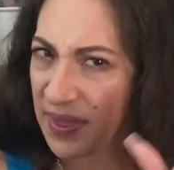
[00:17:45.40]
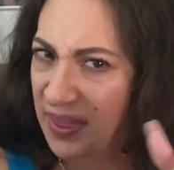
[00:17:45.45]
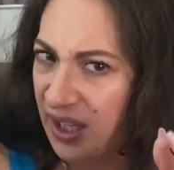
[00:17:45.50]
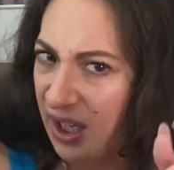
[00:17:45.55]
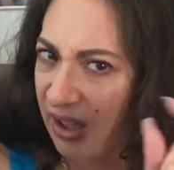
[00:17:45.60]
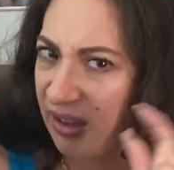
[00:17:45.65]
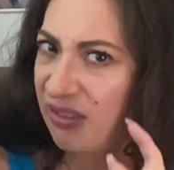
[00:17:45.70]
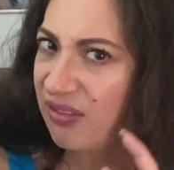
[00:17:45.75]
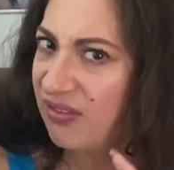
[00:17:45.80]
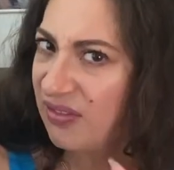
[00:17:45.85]

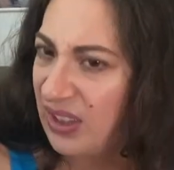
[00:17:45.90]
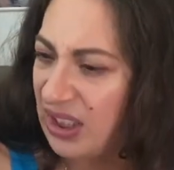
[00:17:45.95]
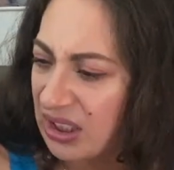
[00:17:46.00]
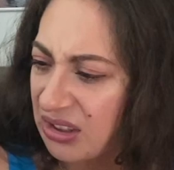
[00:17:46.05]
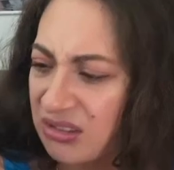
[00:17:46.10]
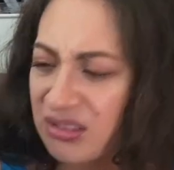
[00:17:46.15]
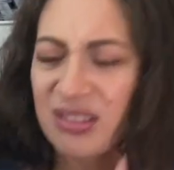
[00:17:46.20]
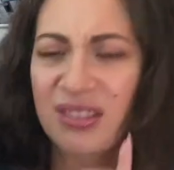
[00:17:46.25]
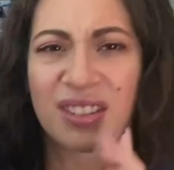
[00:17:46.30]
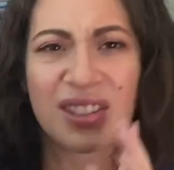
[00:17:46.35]
that
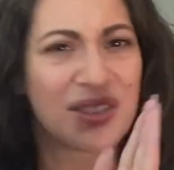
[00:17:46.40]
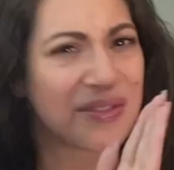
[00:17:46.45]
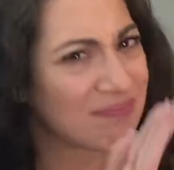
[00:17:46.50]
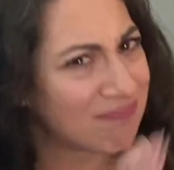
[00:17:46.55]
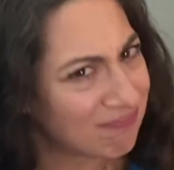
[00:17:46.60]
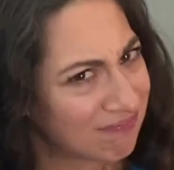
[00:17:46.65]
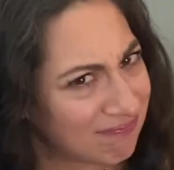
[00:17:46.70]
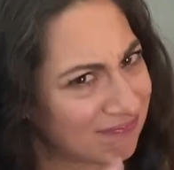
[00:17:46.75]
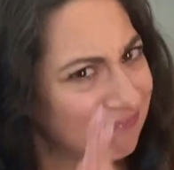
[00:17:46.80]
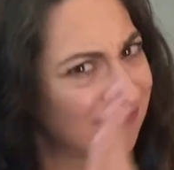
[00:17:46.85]
feels.
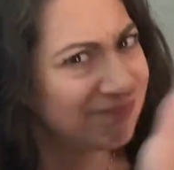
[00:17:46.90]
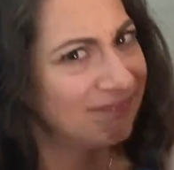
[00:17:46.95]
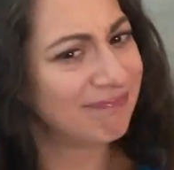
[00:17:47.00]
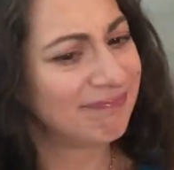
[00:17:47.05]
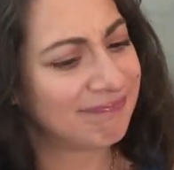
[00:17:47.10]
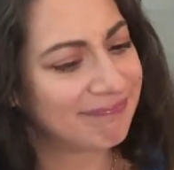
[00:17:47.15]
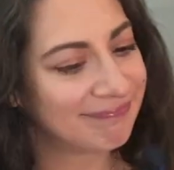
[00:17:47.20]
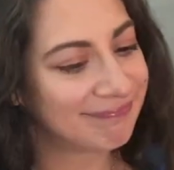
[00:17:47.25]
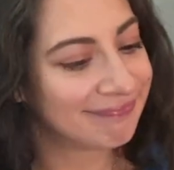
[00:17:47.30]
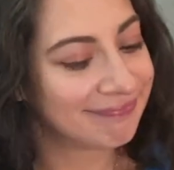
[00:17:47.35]

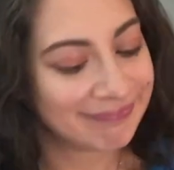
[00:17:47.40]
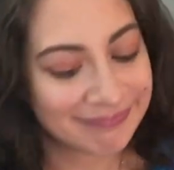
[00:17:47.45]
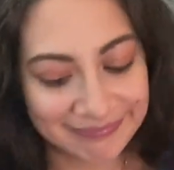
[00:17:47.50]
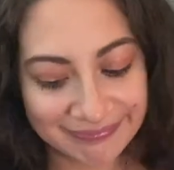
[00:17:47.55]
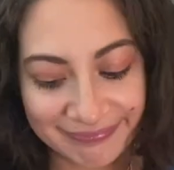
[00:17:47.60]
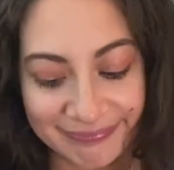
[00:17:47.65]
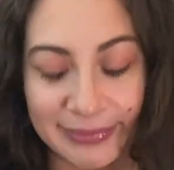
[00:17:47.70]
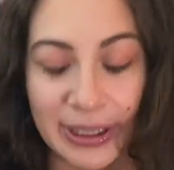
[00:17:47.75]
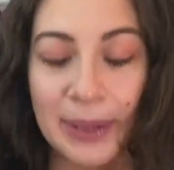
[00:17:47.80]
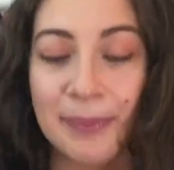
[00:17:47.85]

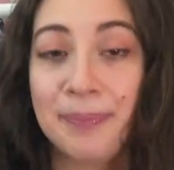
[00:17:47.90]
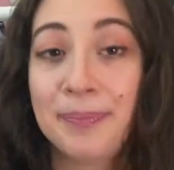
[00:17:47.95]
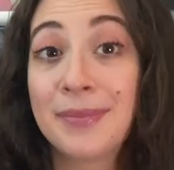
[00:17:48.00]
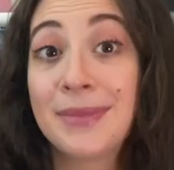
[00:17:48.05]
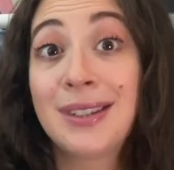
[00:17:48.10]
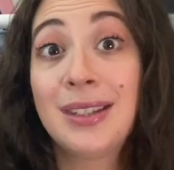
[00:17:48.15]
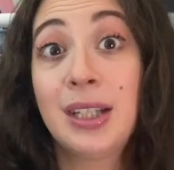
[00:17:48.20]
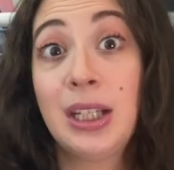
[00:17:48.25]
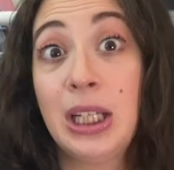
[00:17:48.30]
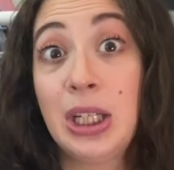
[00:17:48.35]
But
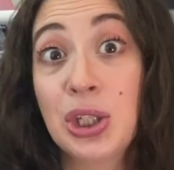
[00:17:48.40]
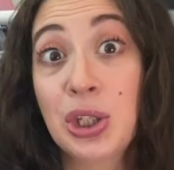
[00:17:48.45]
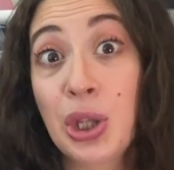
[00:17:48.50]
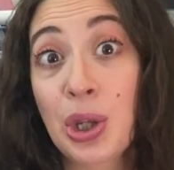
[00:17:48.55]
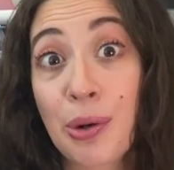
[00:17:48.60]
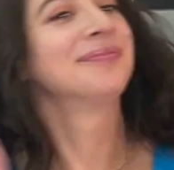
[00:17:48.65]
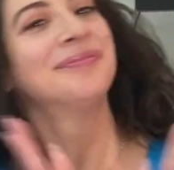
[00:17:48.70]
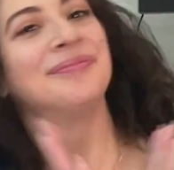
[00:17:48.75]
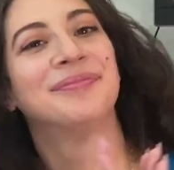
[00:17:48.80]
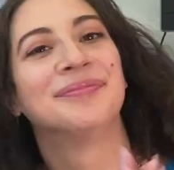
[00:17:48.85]
to each their.